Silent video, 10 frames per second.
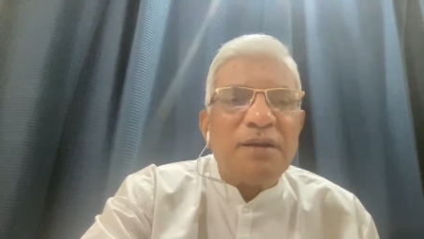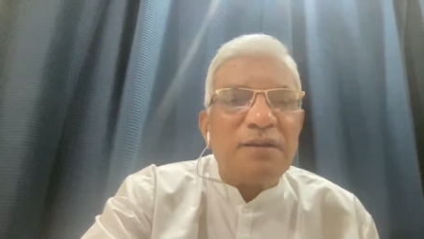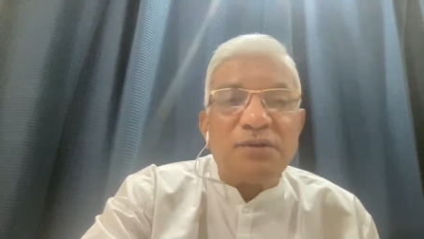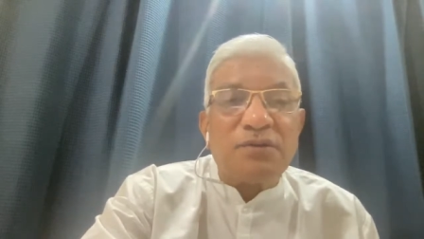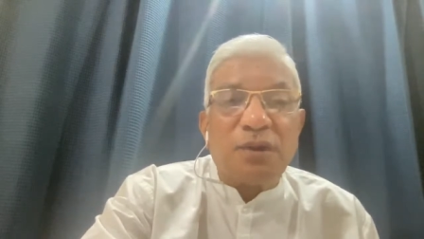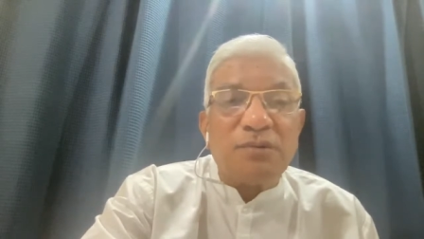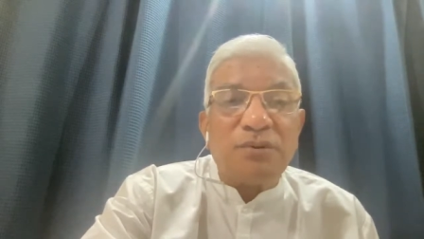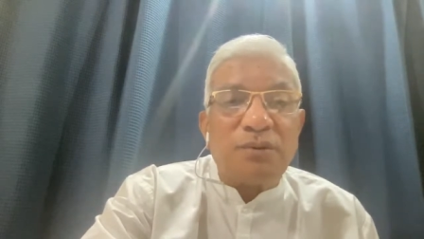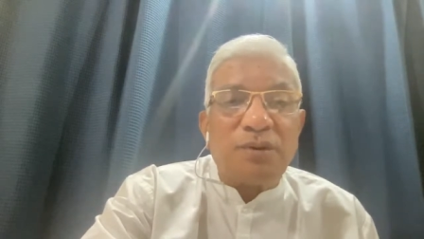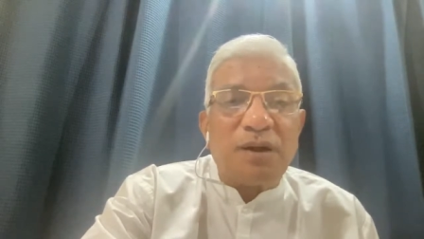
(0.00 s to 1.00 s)
This
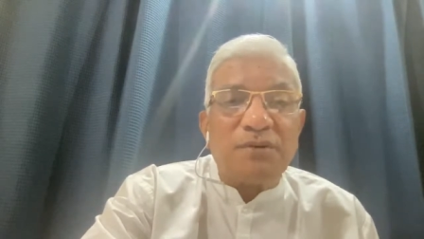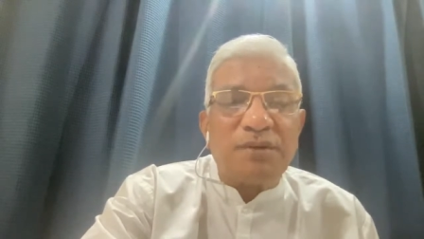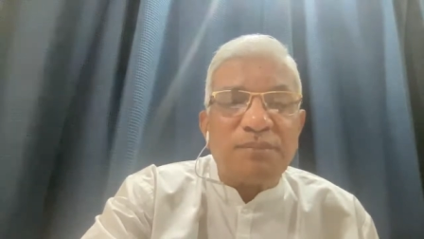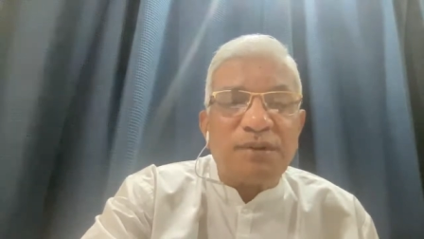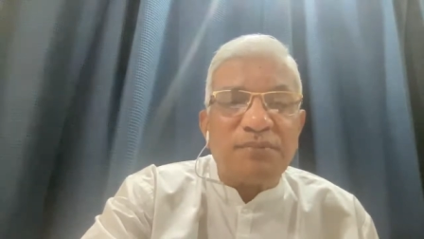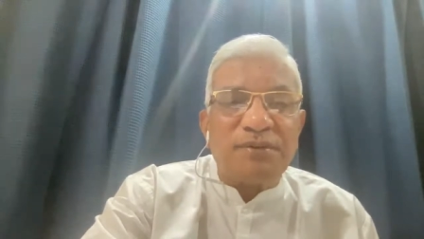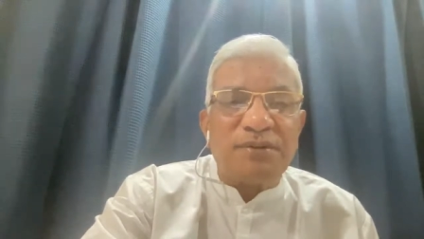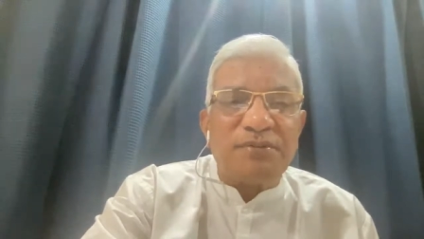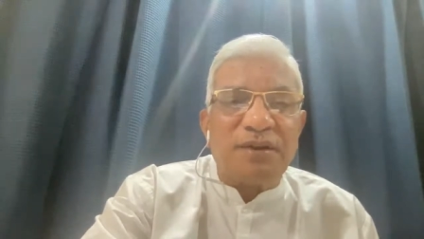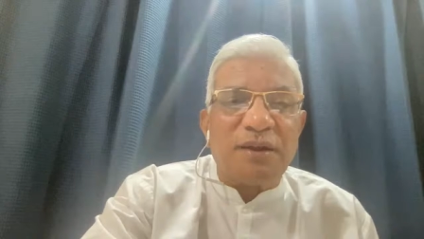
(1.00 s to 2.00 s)
also not something which
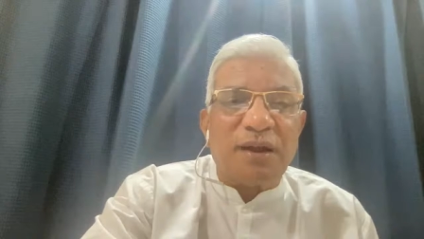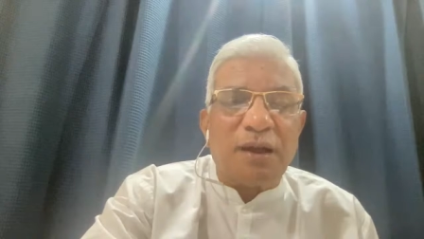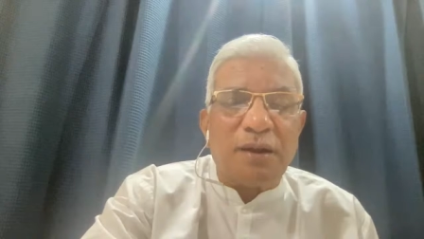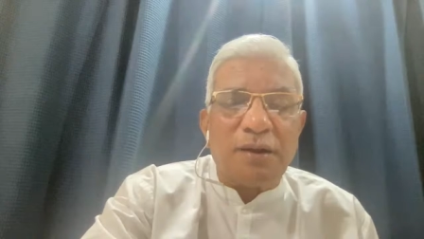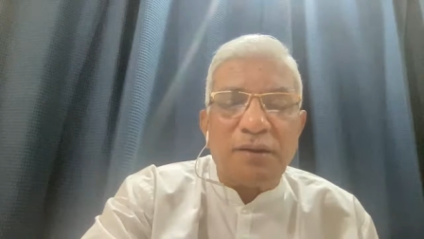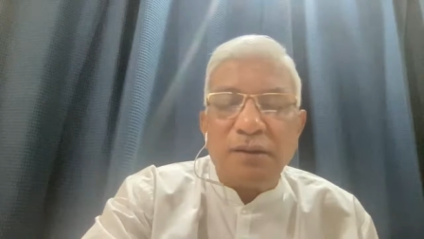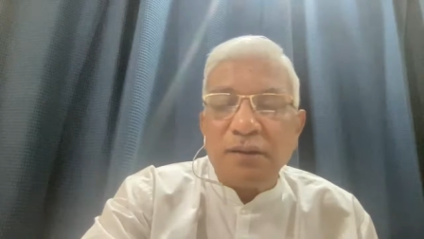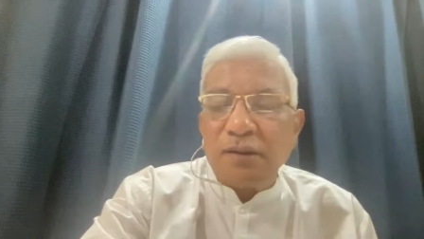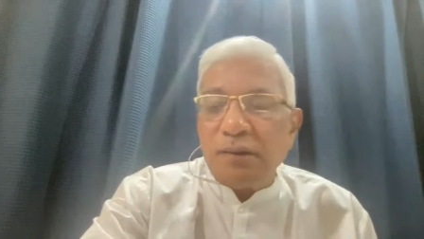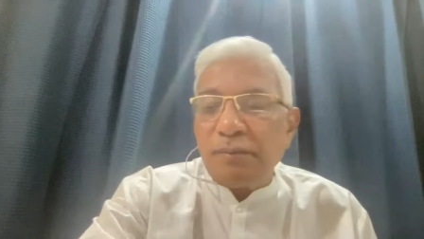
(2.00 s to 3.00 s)
is like a hurdle,
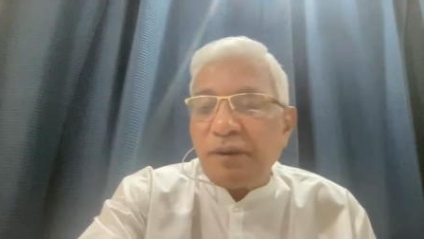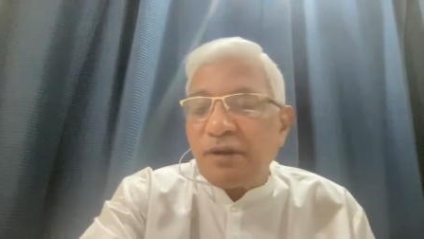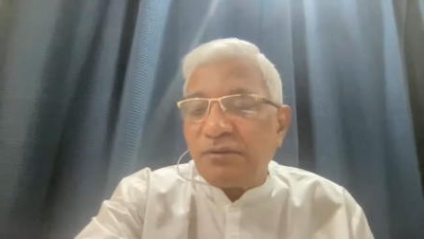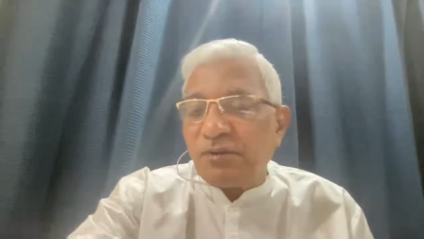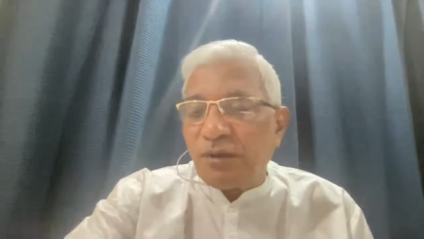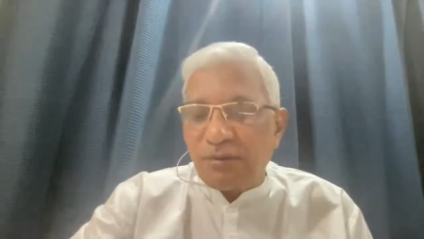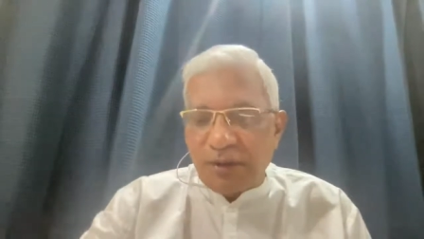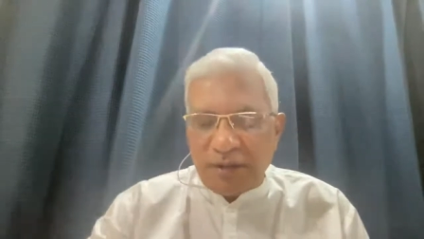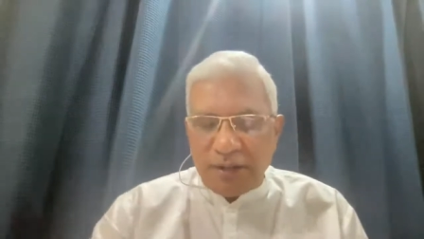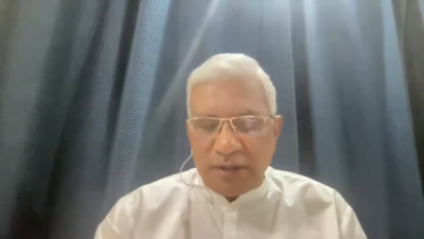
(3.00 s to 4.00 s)
but it's also
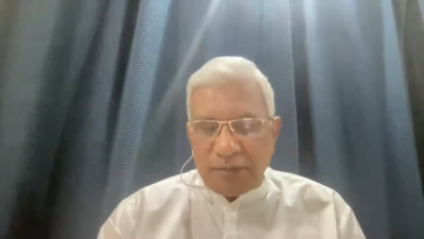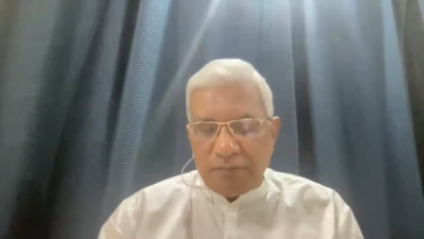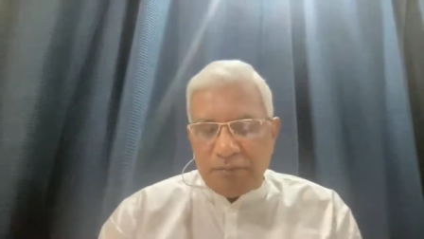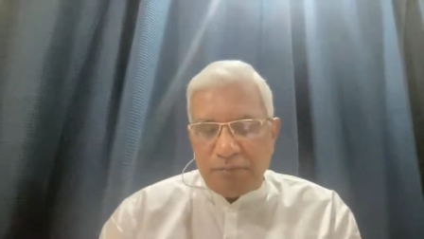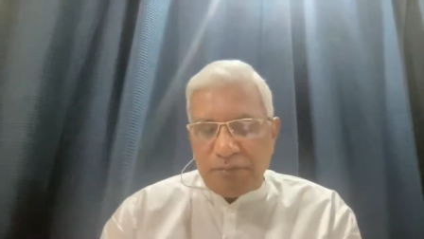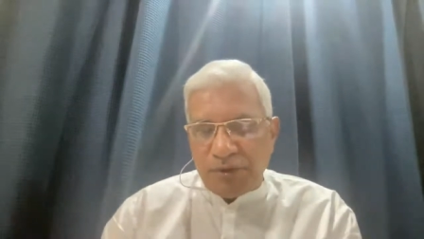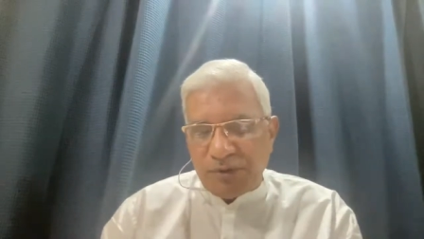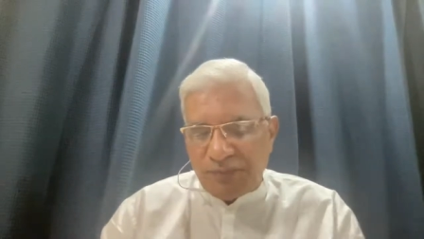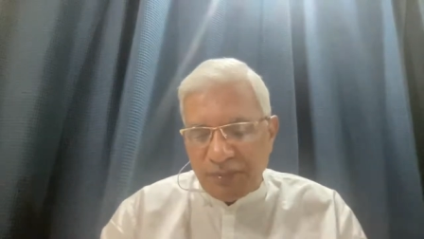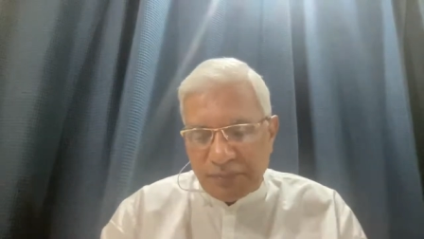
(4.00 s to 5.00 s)
another
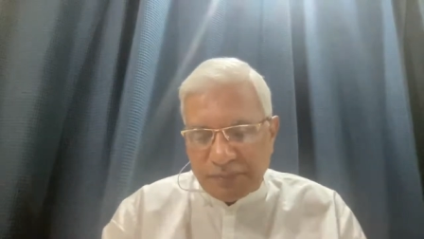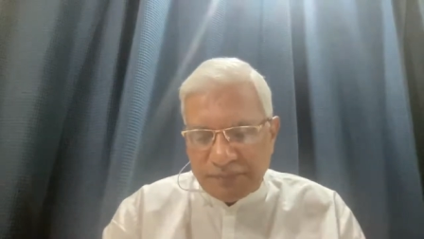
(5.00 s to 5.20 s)
beautiful